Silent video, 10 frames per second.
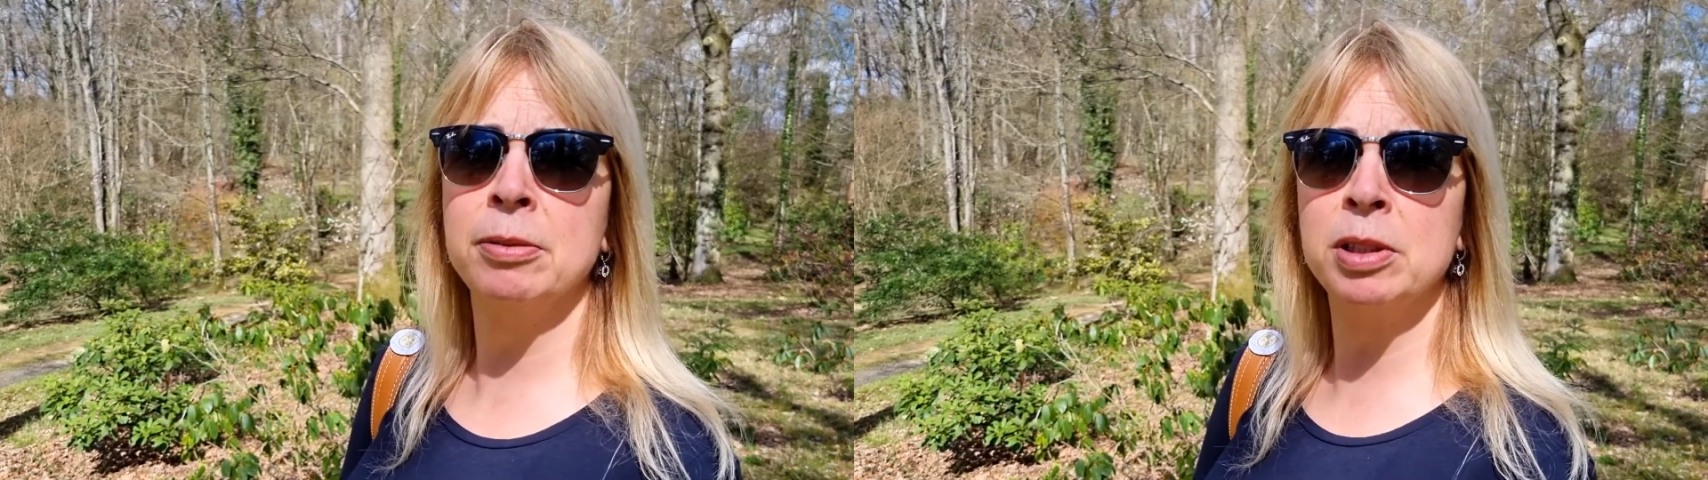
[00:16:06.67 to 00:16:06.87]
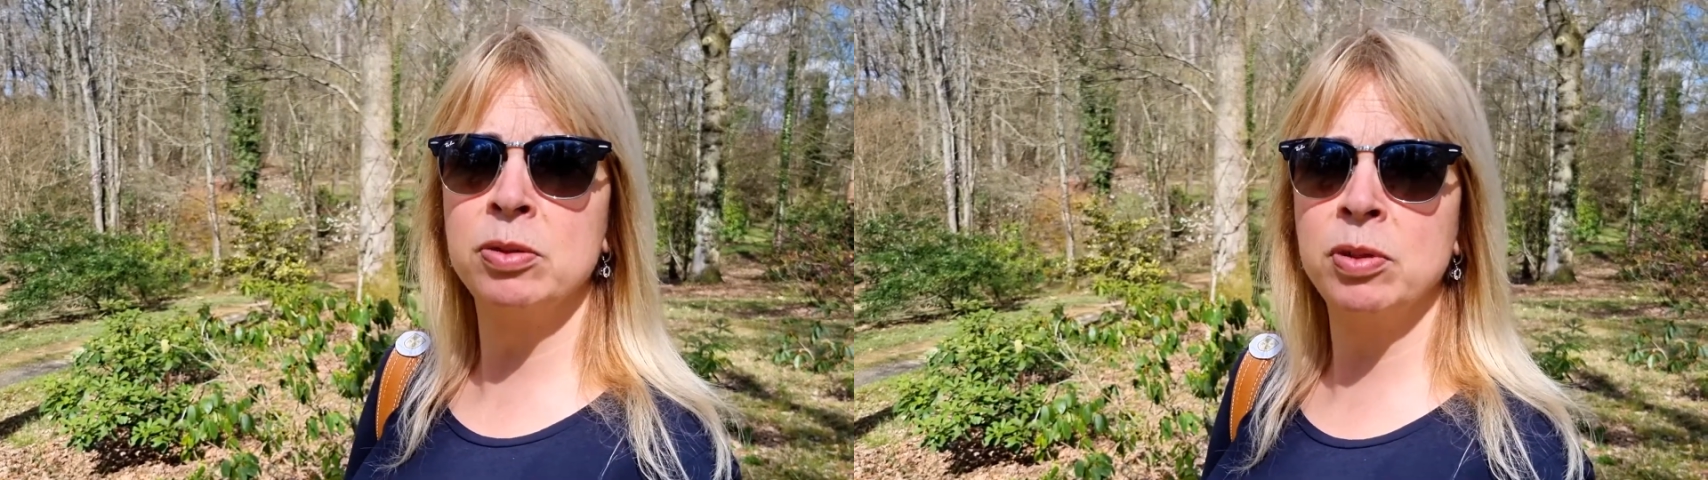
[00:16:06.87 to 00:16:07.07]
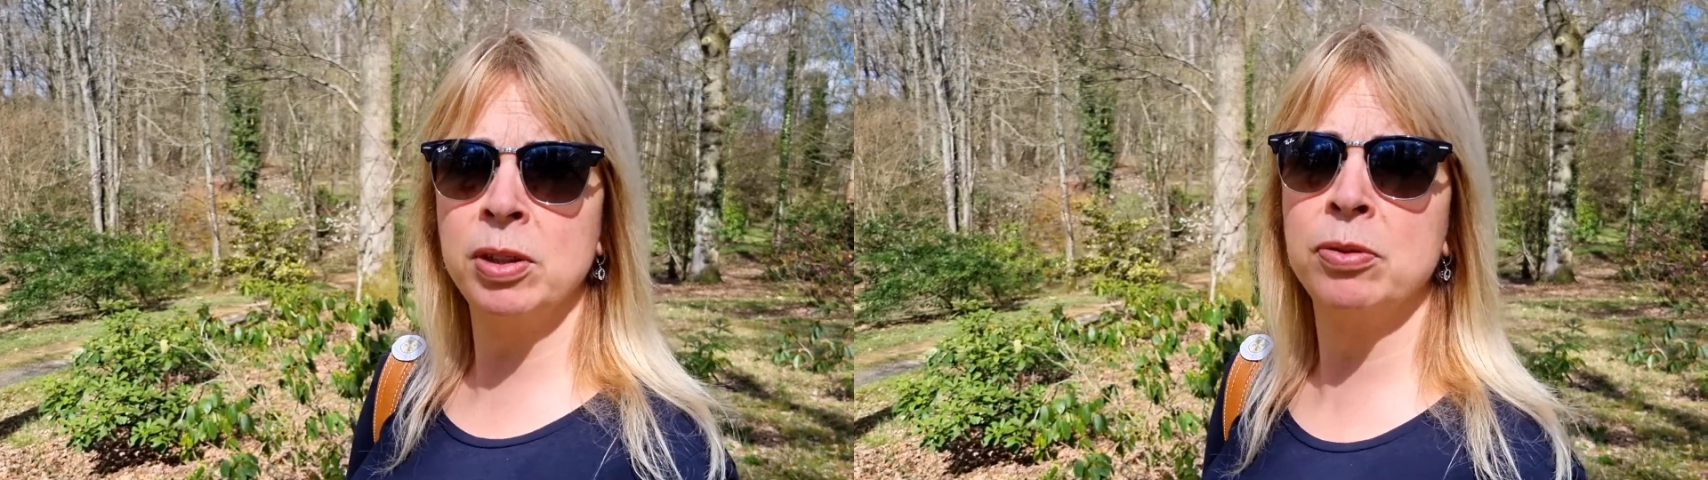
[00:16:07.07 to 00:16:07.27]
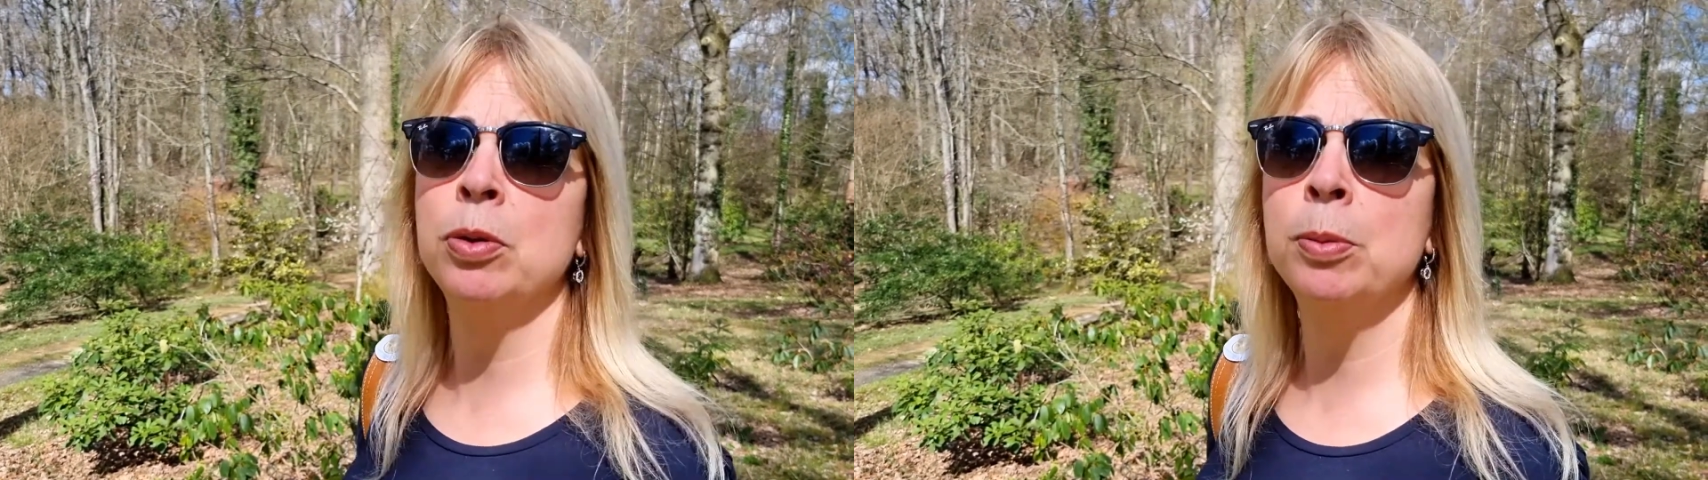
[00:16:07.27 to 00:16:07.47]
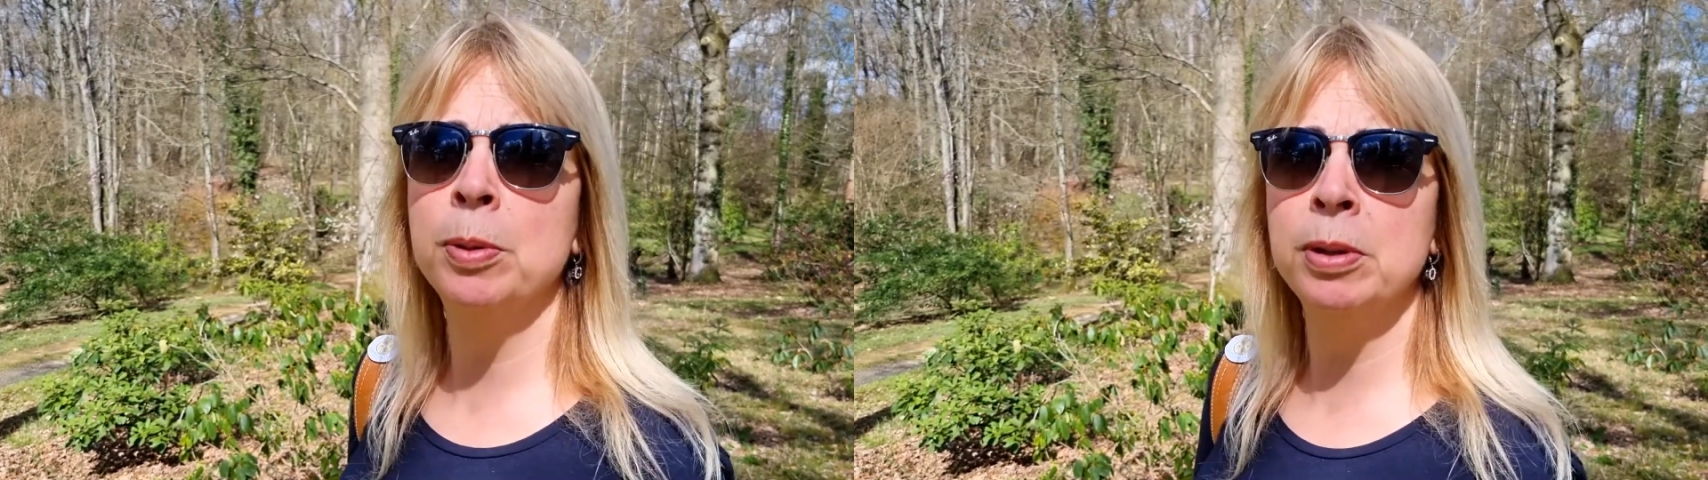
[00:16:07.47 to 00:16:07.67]
but it's very
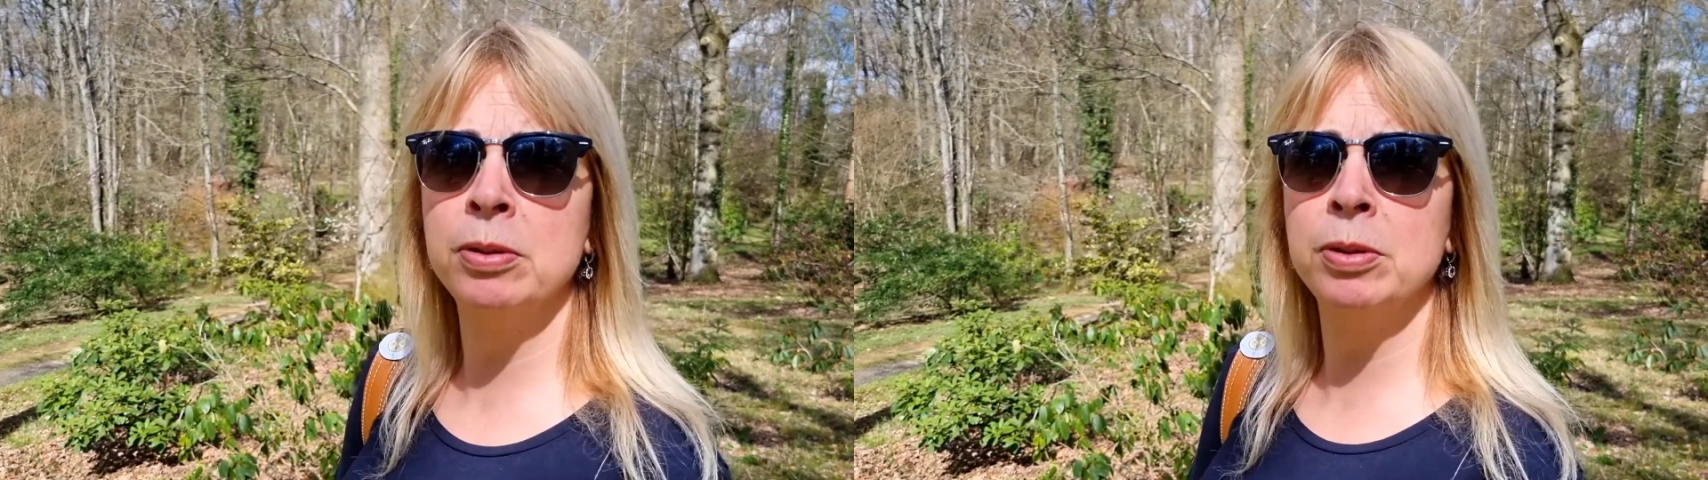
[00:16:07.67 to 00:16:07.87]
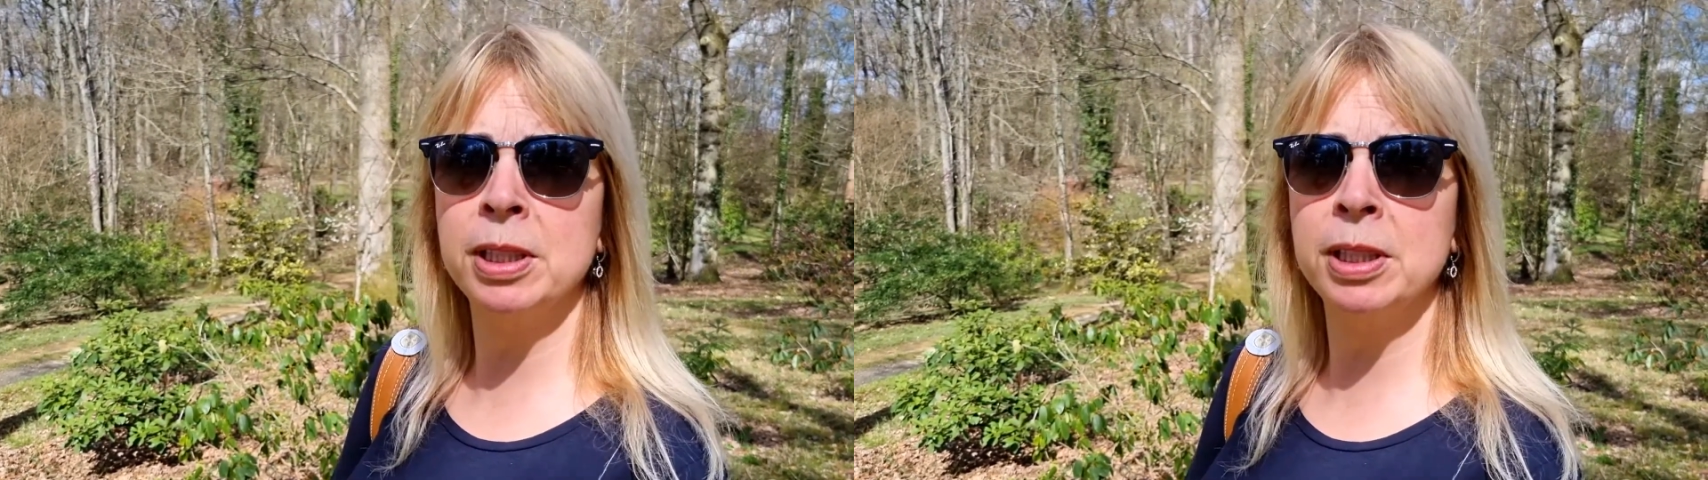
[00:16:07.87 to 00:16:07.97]
formal, and I thought